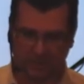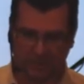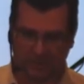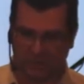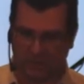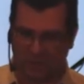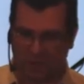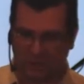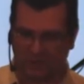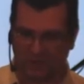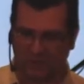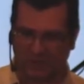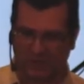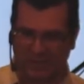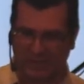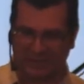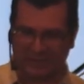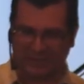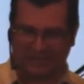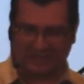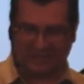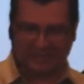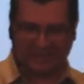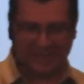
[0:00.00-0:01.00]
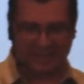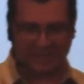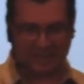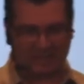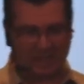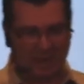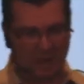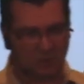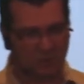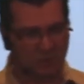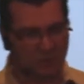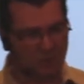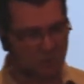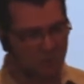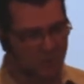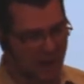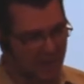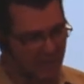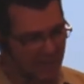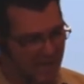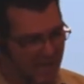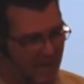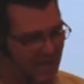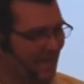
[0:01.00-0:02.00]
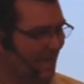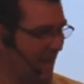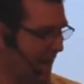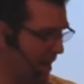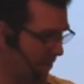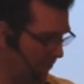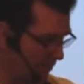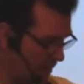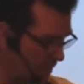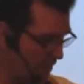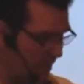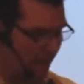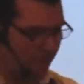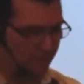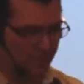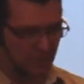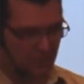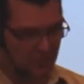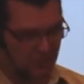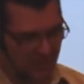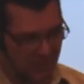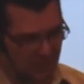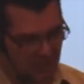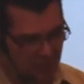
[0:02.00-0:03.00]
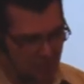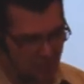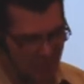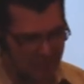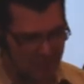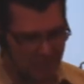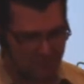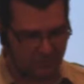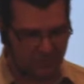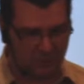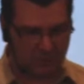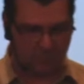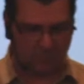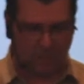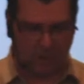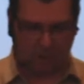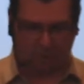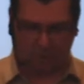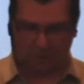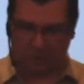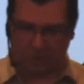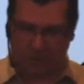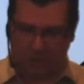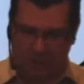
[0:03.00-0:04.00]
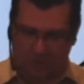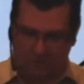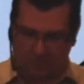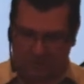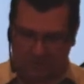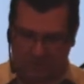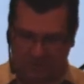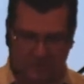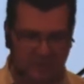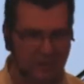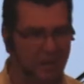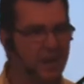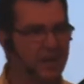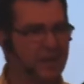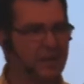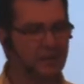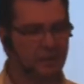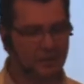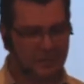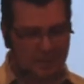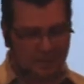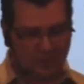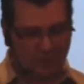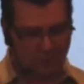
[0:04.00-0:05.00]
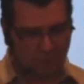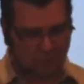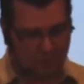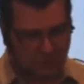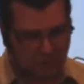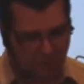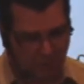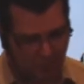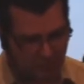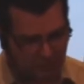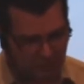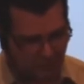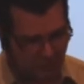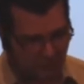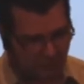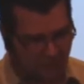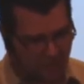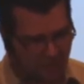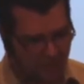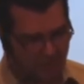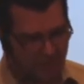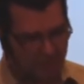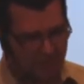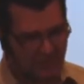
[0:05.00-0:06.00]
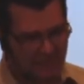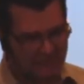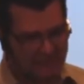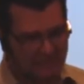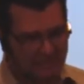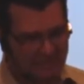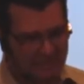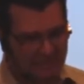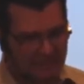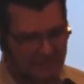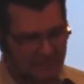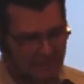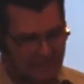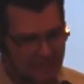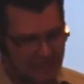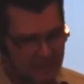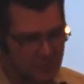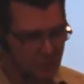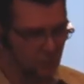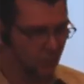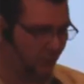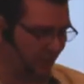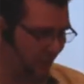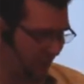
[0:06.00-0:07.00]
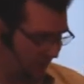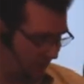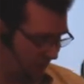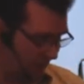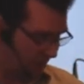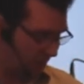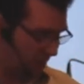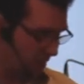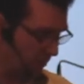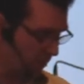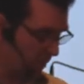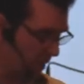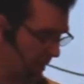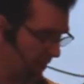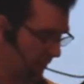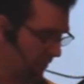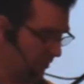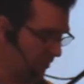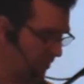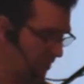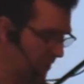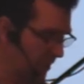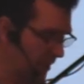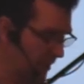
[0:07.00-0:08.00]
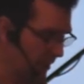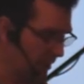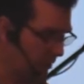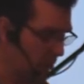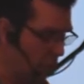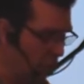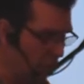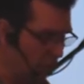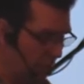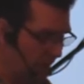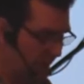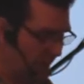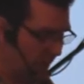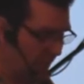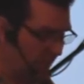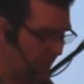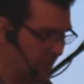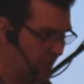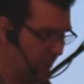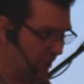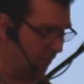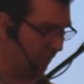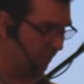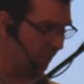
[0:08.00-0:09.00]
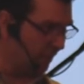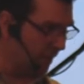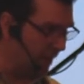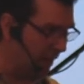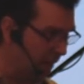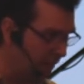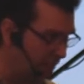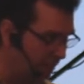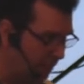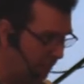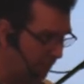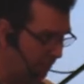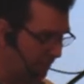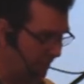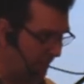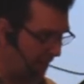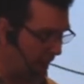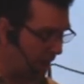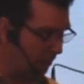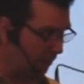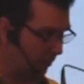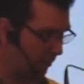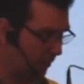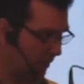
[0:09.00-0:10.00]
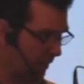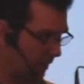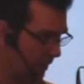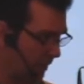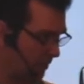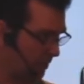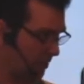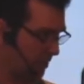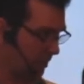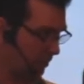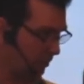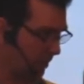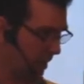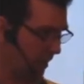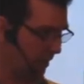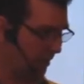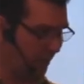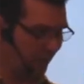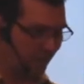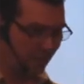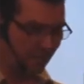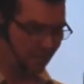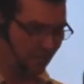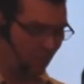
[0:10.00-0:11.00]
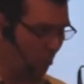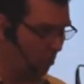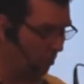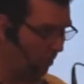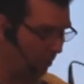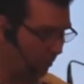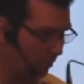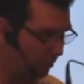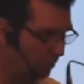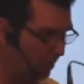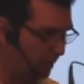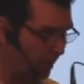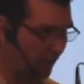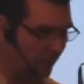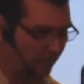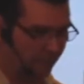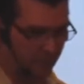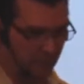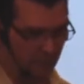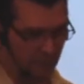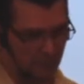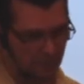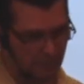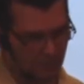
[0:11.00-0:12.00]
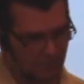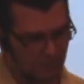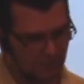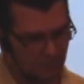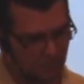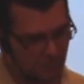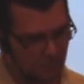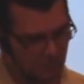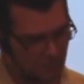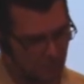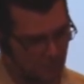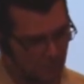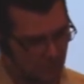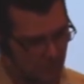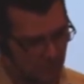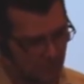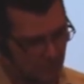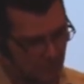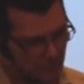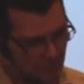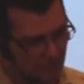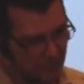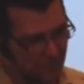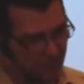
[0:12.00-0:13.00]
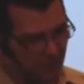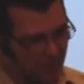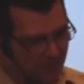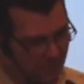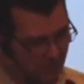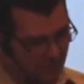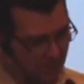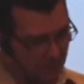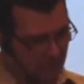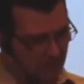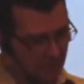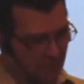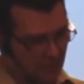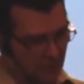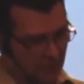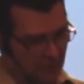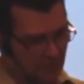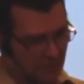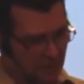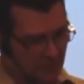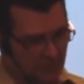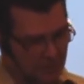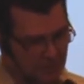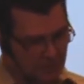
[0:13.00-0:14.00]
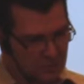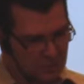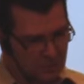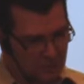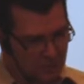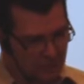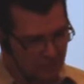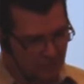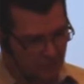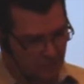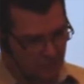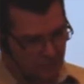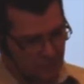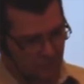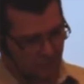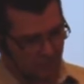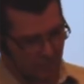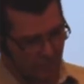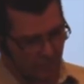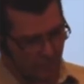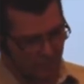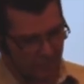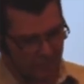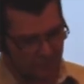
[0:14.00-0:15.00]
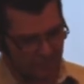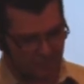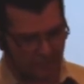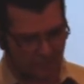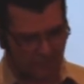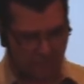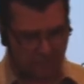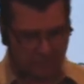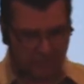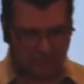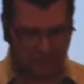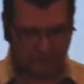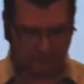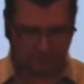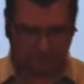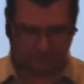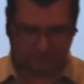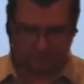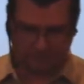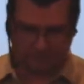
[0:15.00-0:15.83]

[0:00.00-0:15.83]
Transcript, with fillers: It's not said in the text how this man came to be possessed by evil spirits, but it's likely the result of him yielding to some kind of sin and opening himself up, dabbling in some kind of occult behavior, inviting these evil spirits to come in.